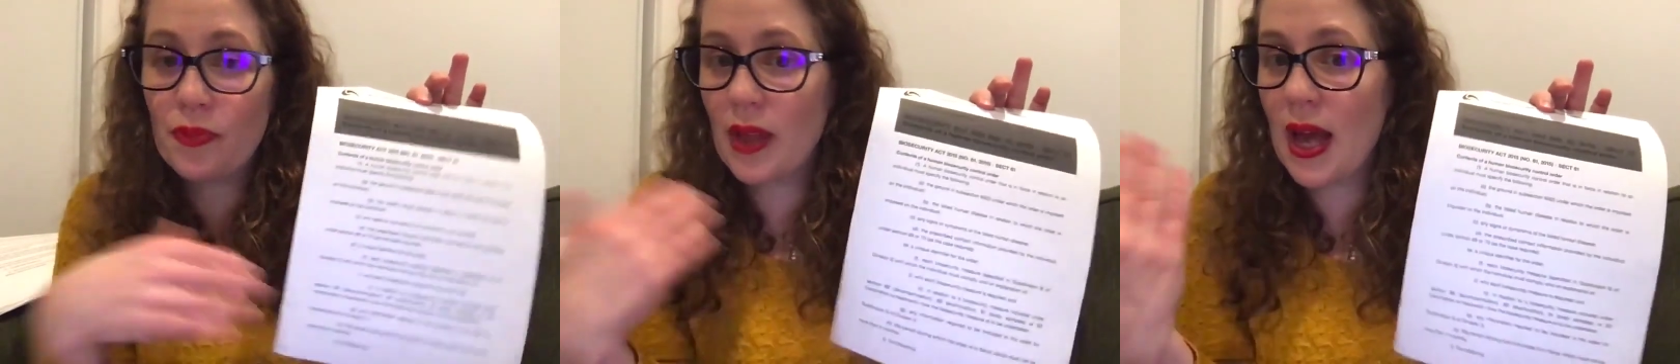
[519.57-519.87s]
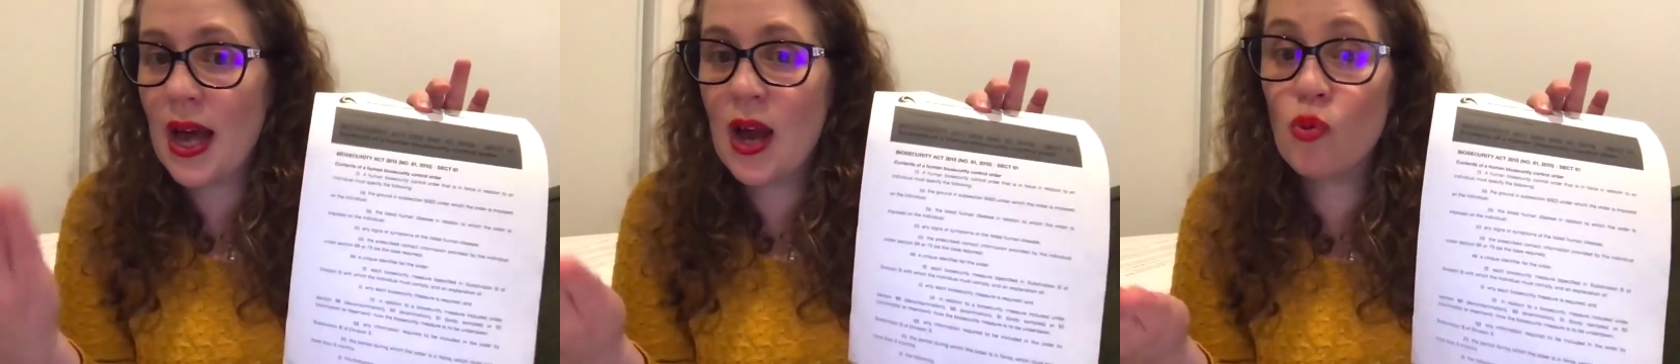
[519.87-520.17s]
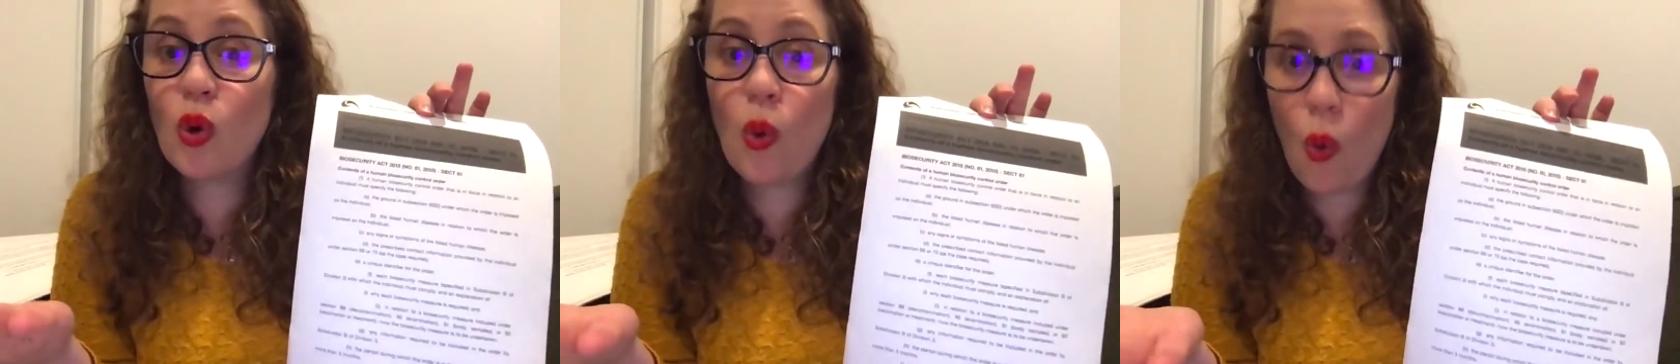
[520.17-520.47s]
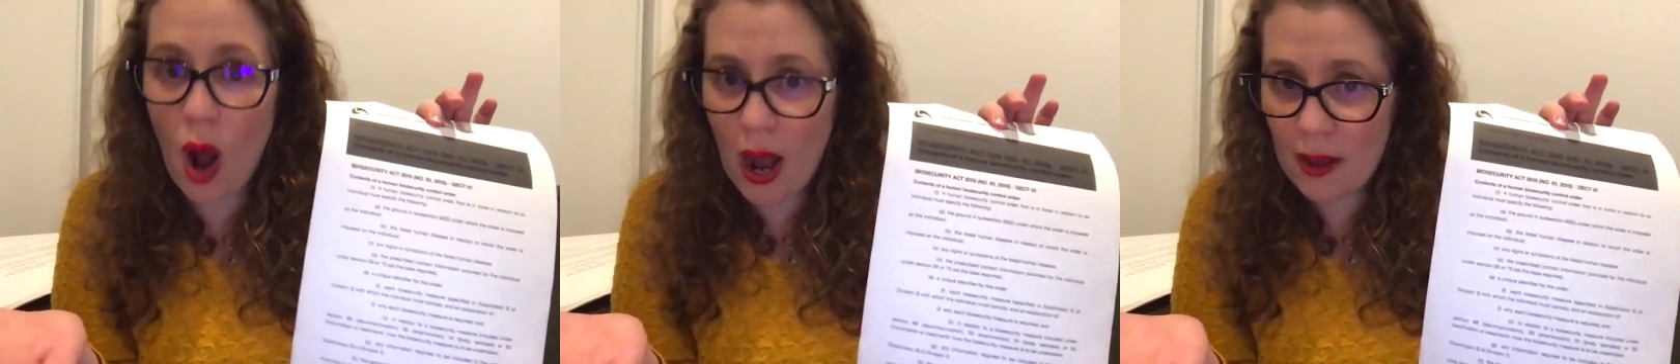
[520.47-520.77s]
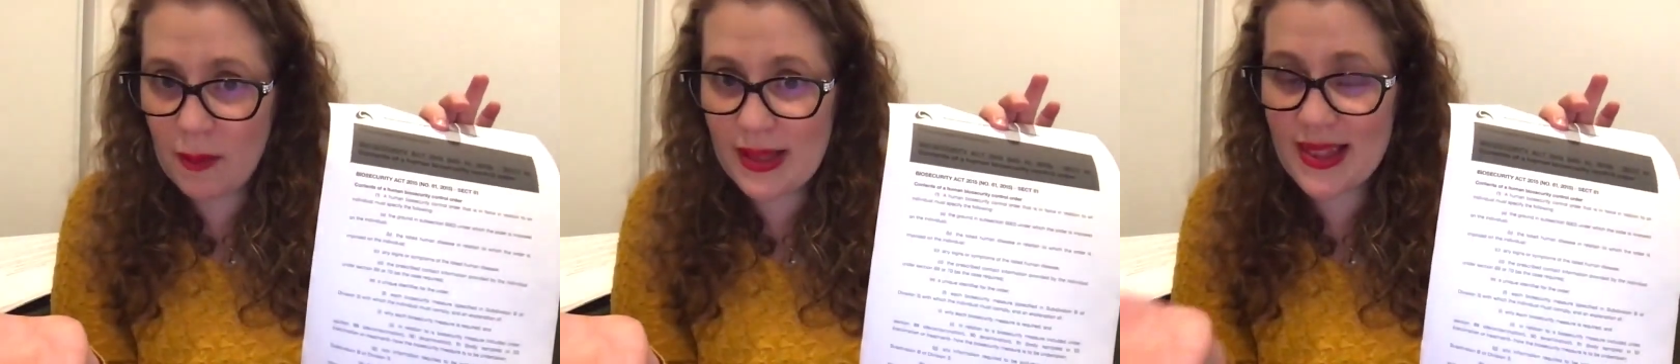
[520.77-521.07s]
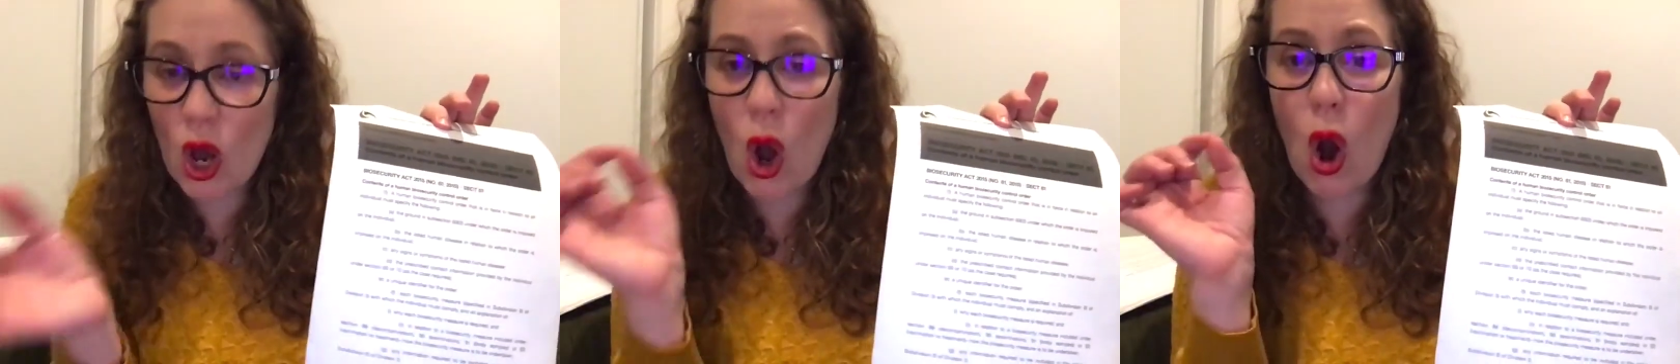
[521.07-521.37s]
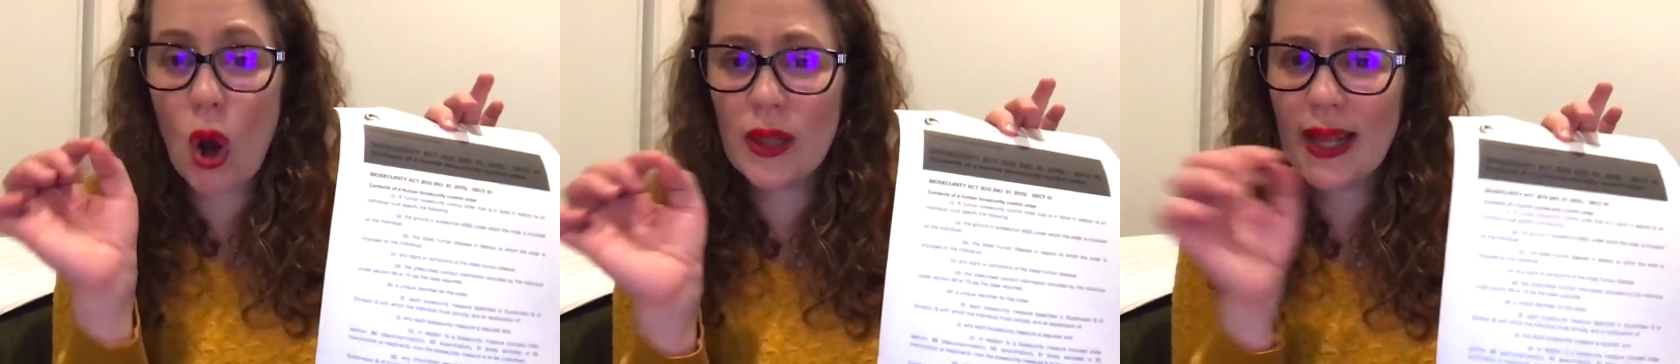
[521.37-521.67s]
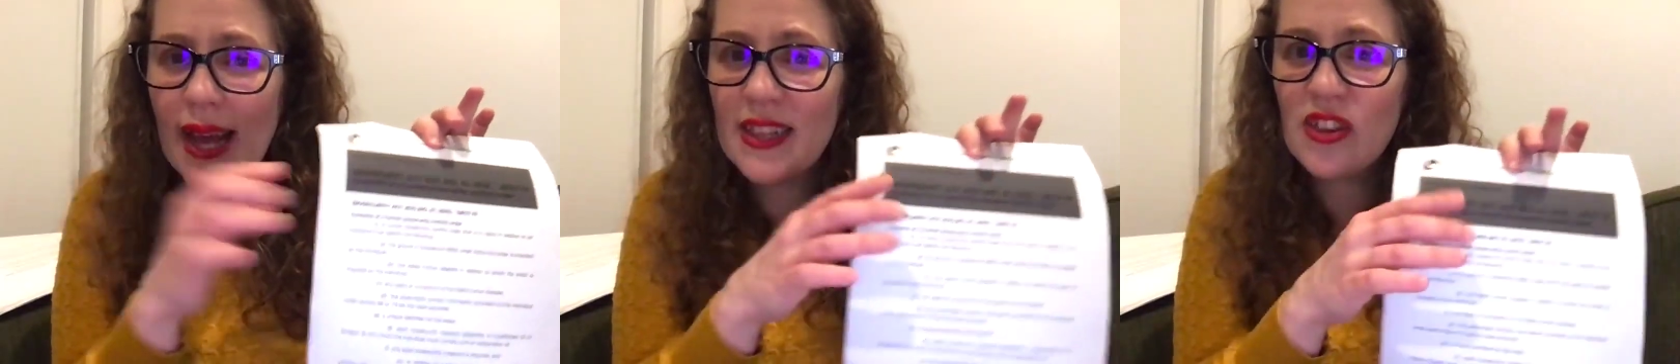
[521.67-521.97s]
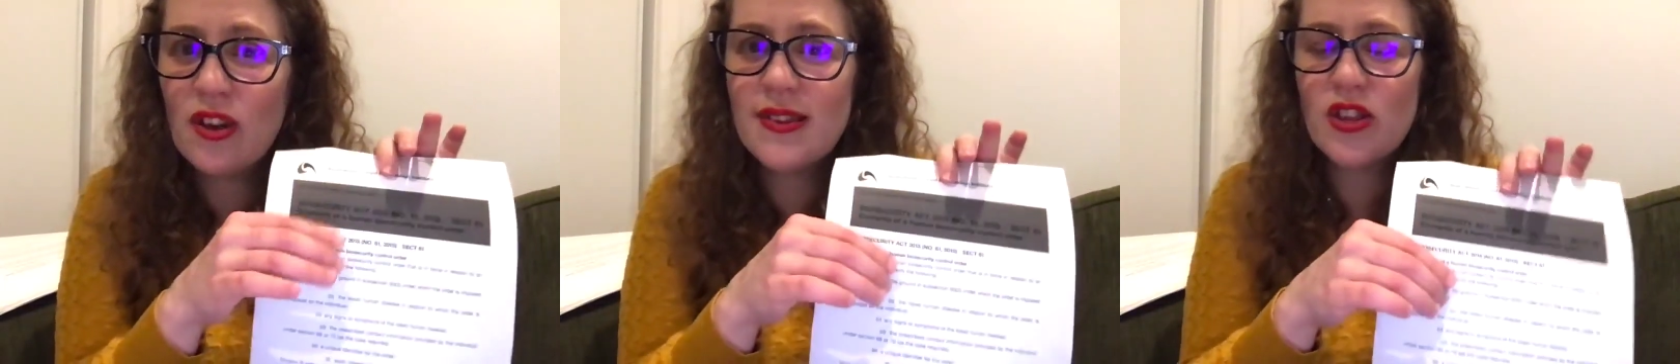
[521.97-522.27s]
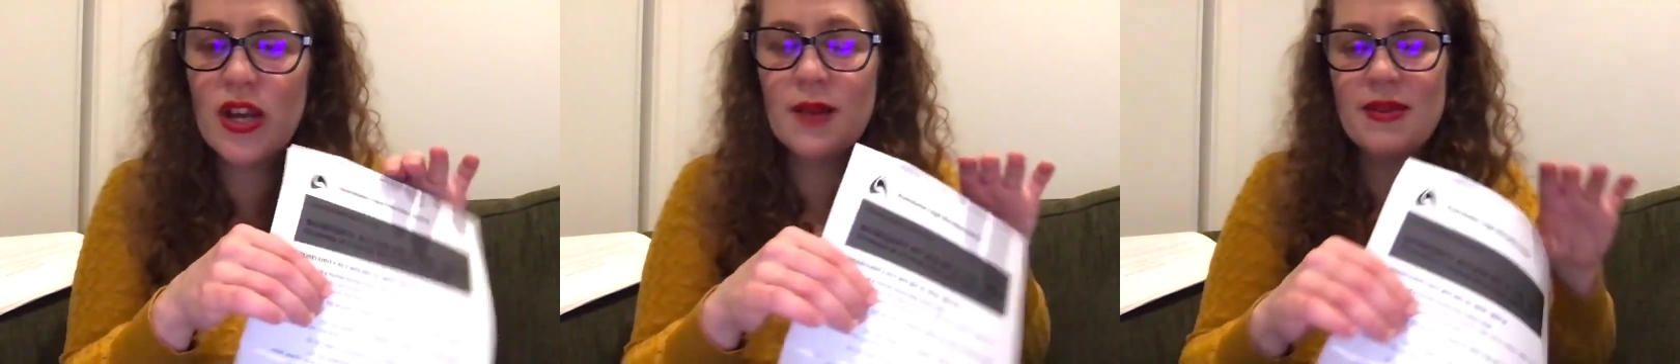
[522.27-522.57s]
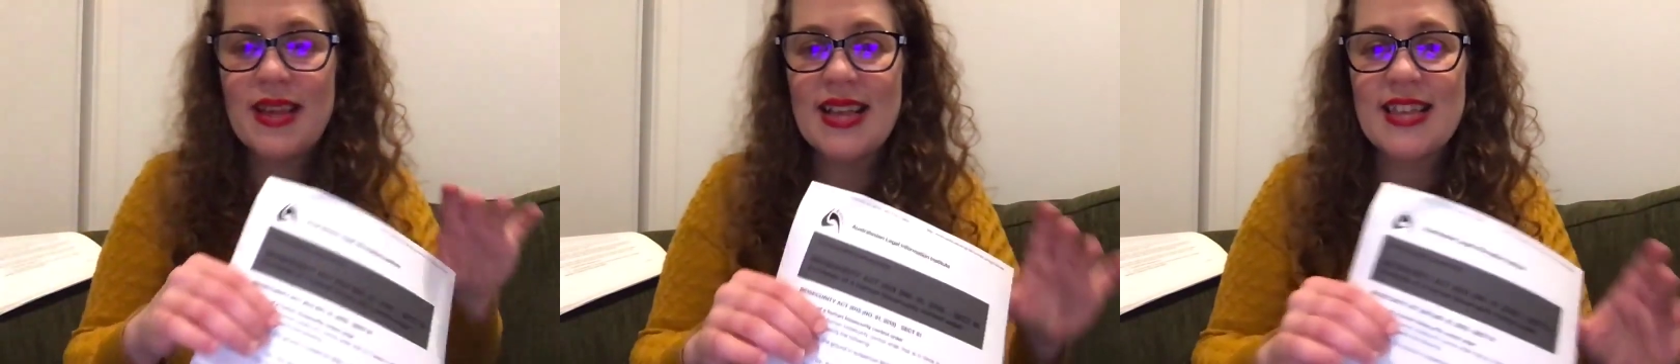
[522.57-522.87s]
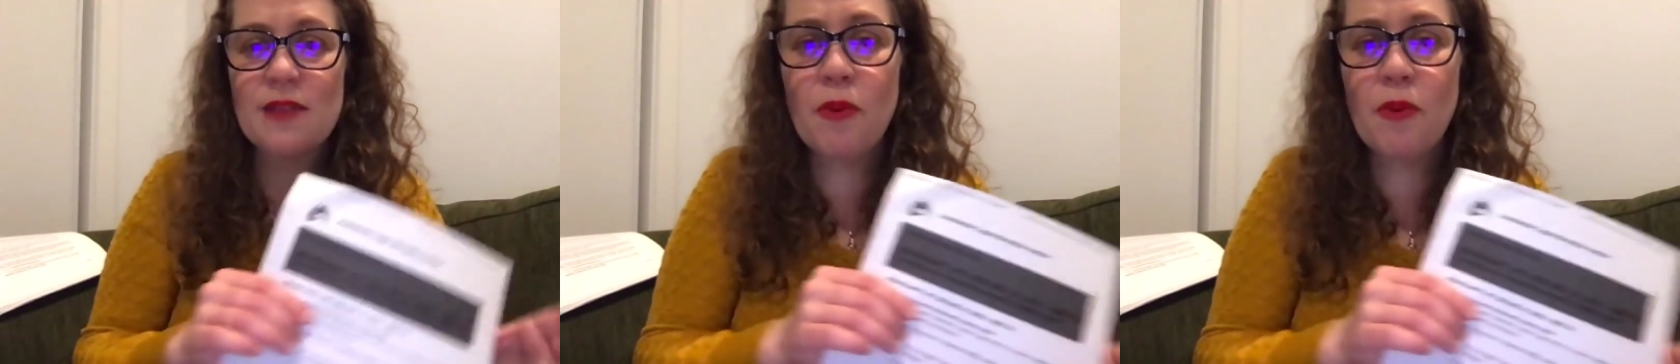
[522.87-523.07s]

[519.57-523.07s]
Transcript: requirements. Only under those circumstances.